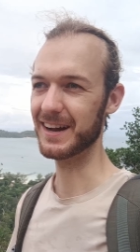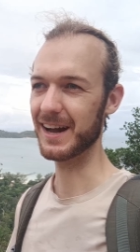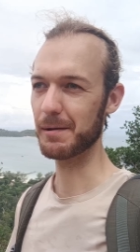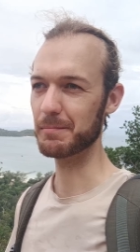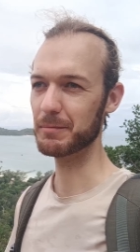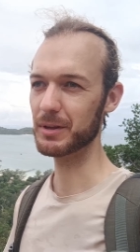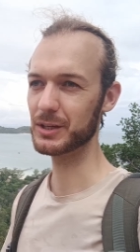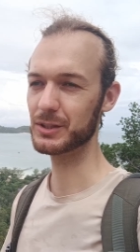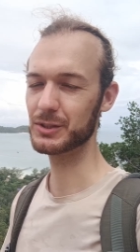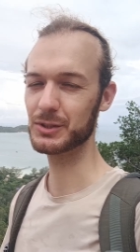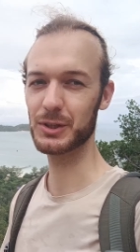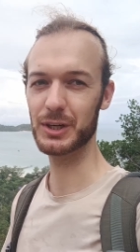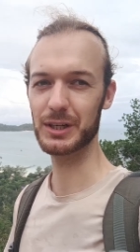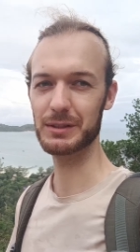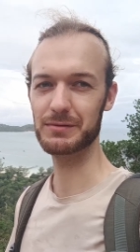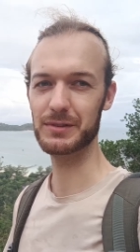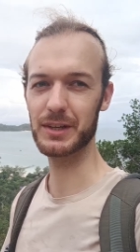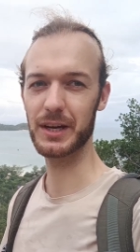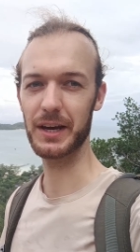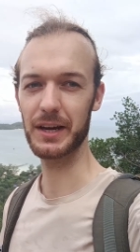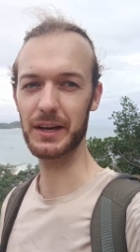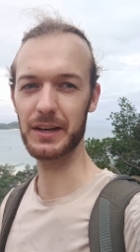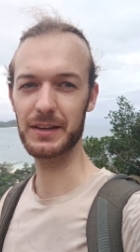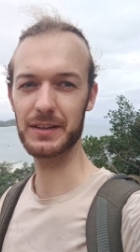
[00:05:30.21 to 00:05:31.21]
I'm not sure if
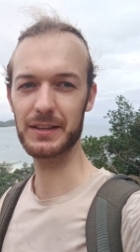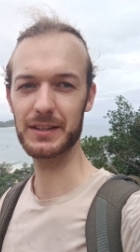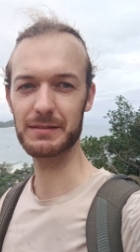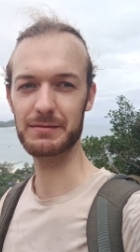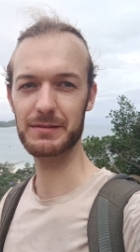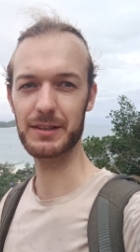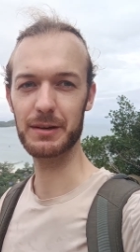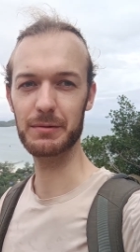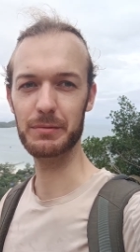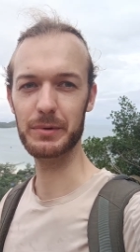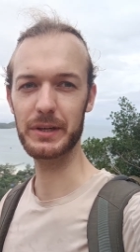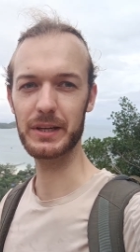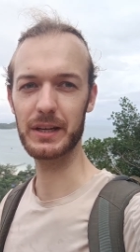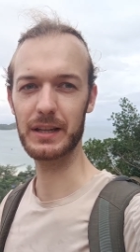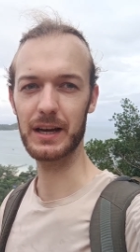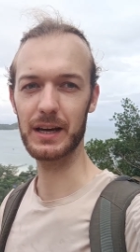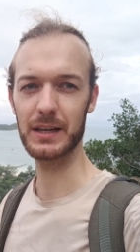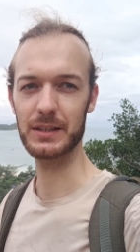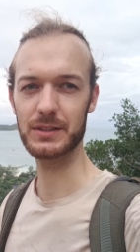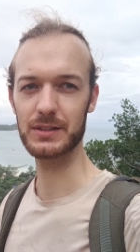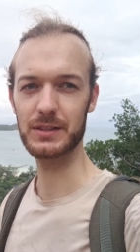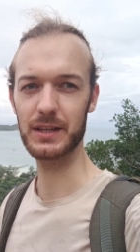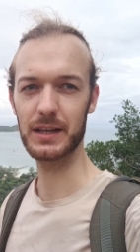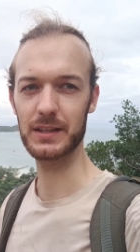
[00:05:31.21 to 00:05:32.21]
they
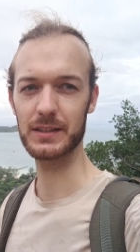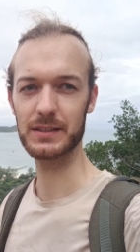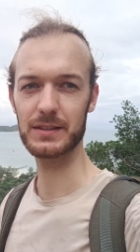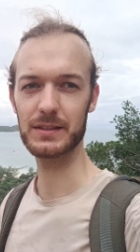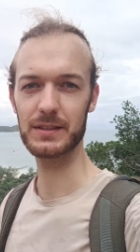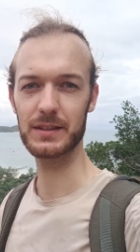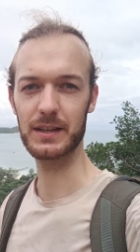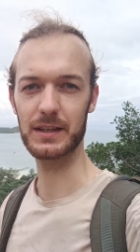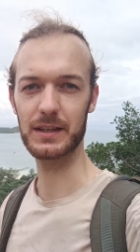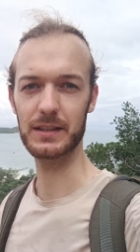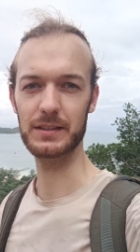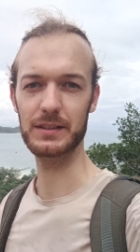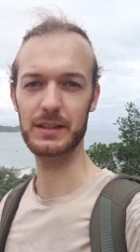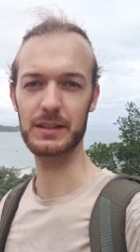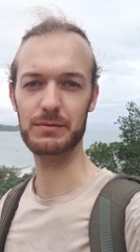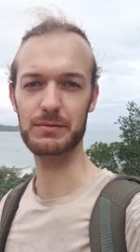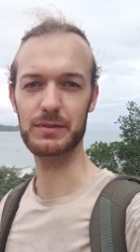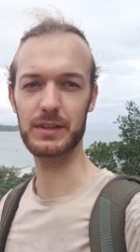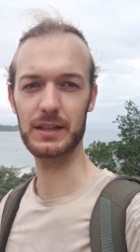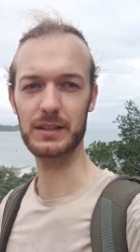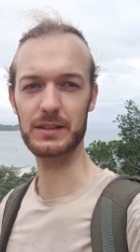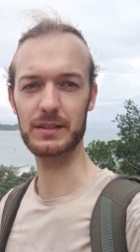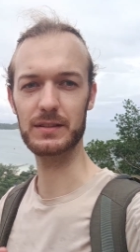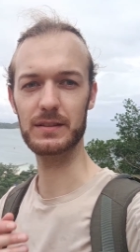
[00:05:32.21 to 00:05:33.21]
realize that, and if
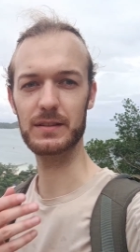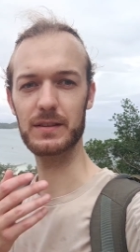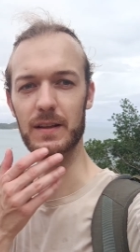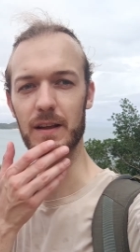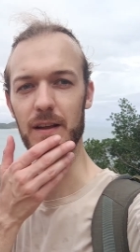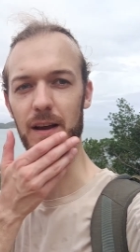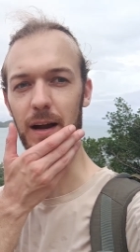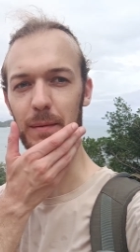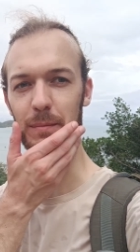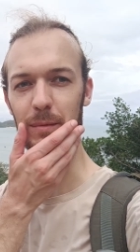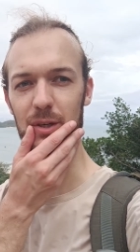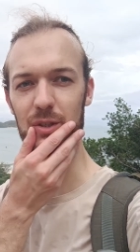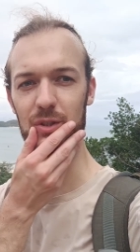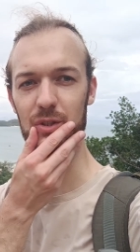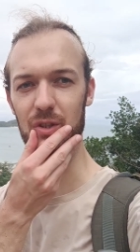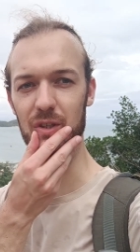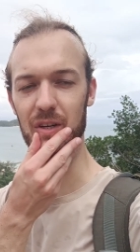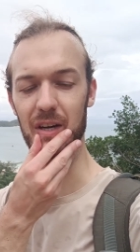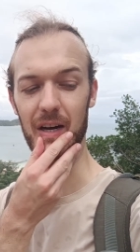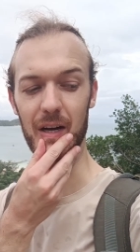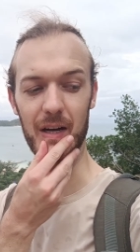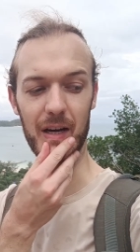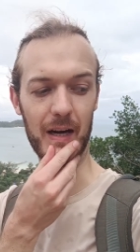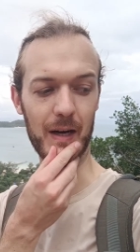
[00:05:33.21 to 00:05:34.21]
that I'm not
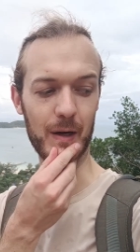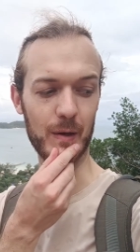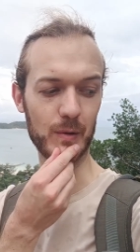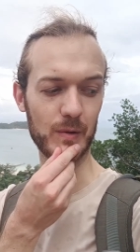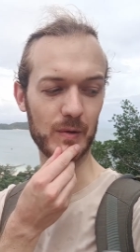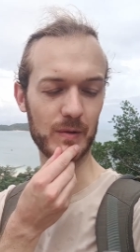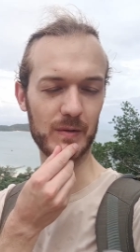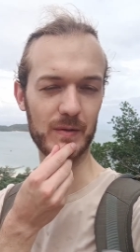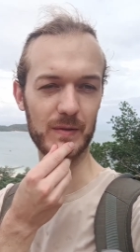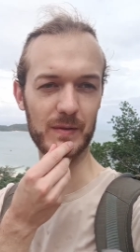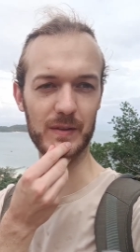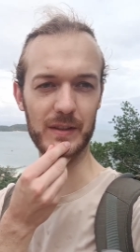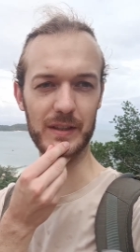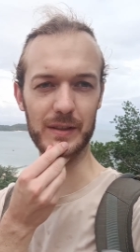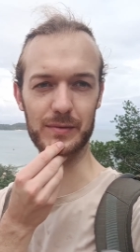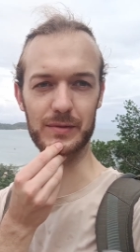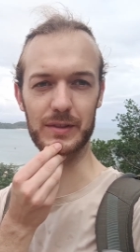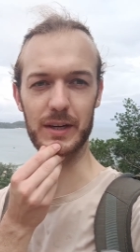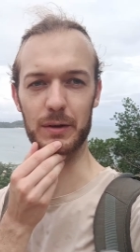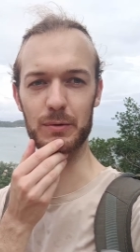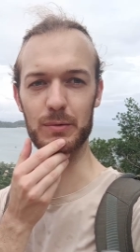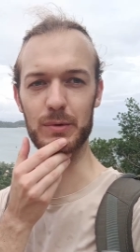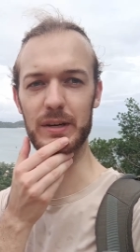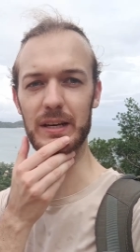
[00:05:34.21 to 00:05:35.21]
sure how if
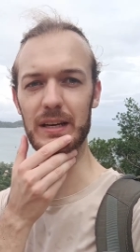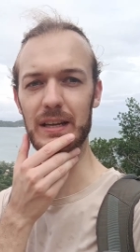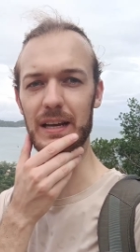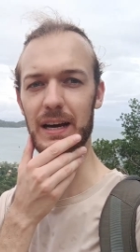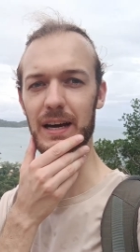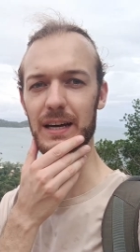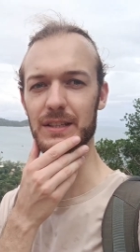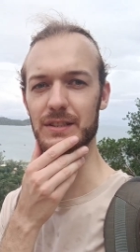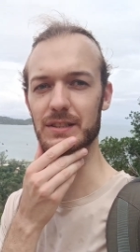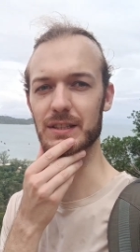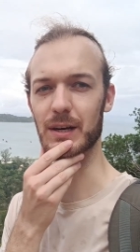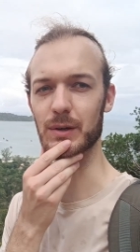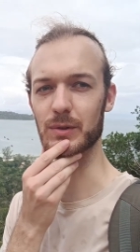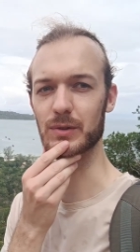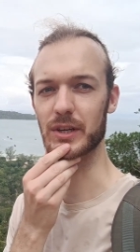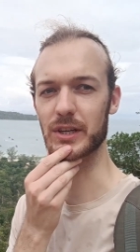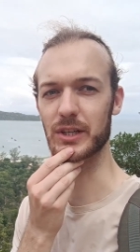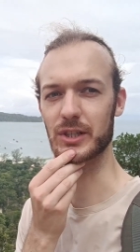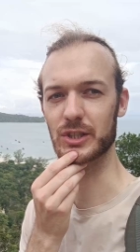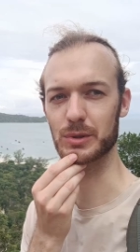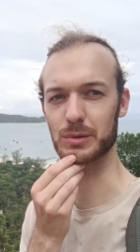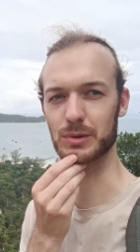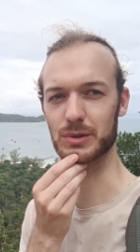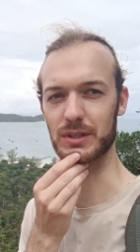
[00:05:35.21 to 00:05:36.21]
they realize how
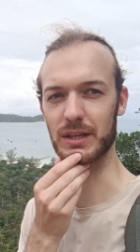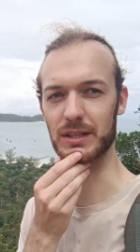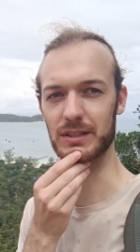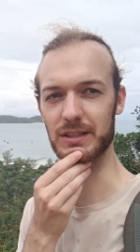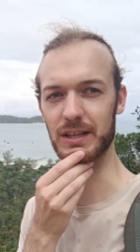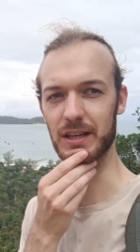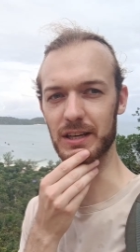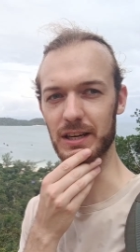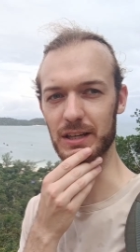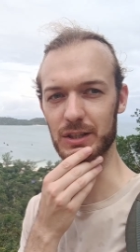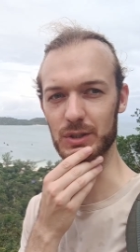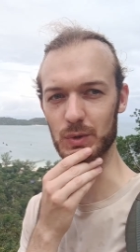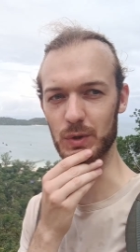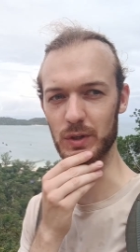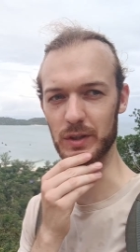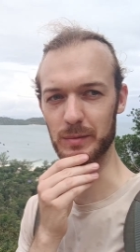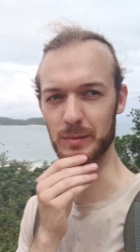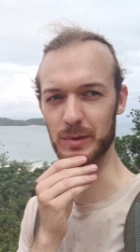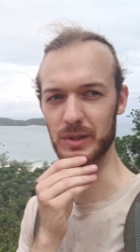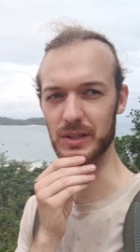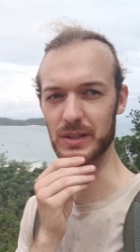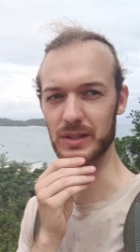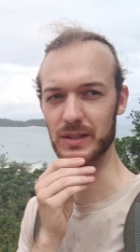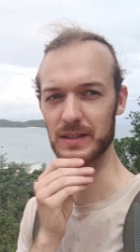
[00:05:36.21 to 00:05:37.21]
dangerous that can actually
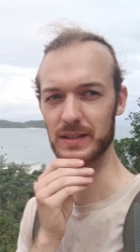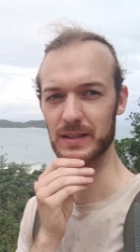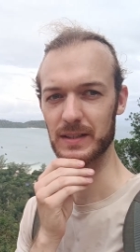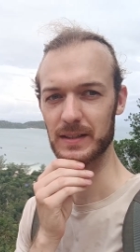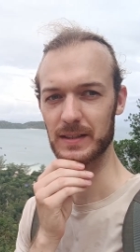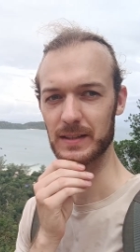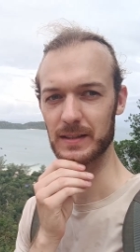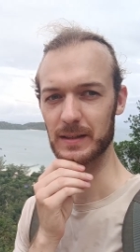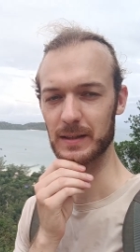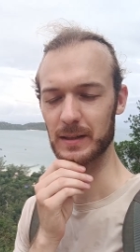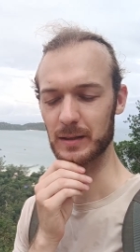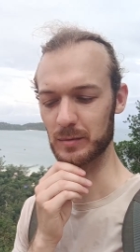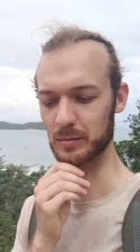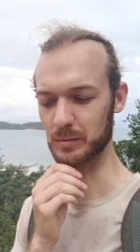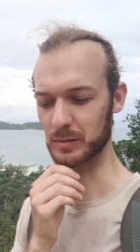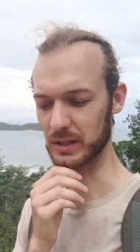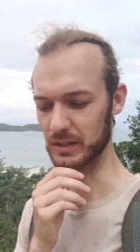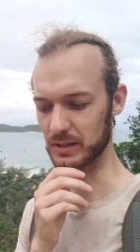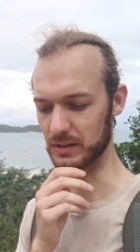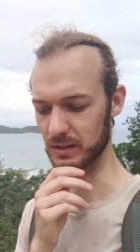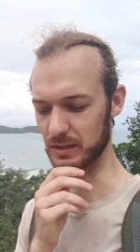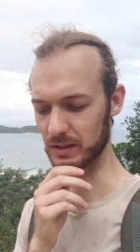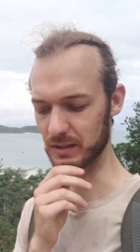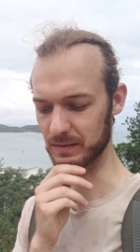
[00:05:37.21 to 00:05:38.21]
be.
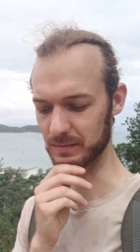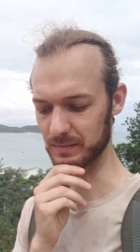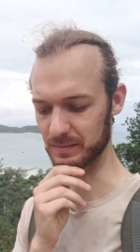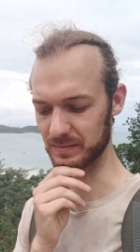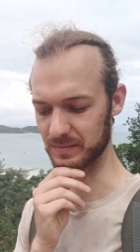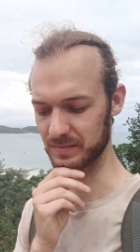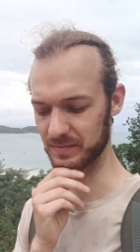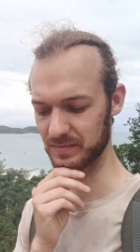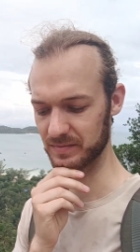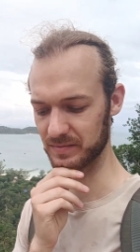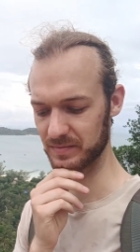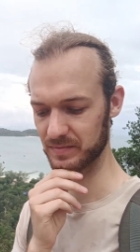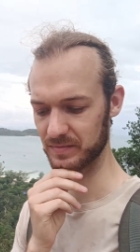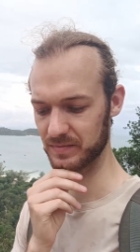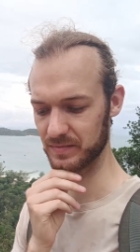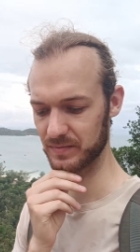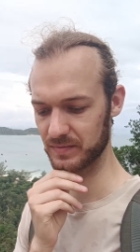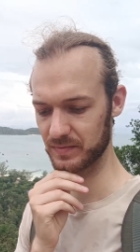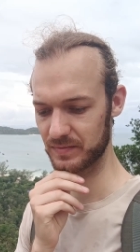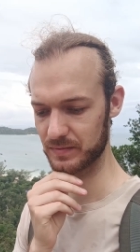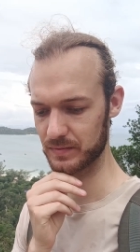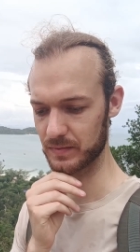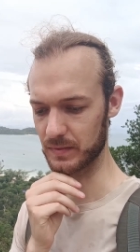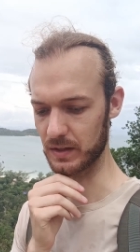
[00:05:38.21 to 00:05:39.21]
But
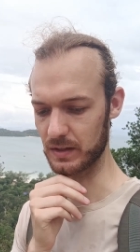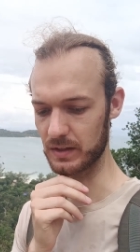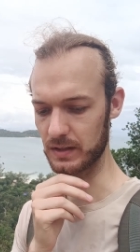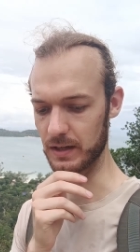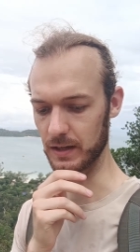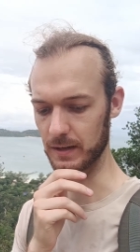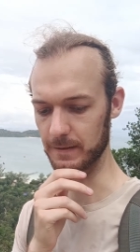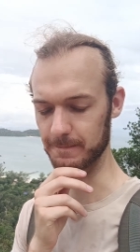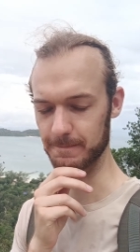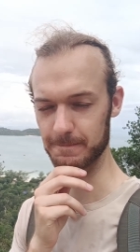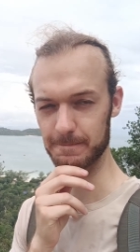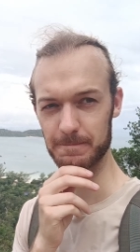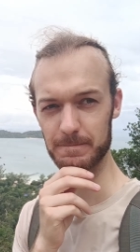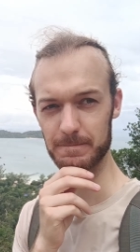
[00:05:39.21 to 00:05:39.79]
yeah,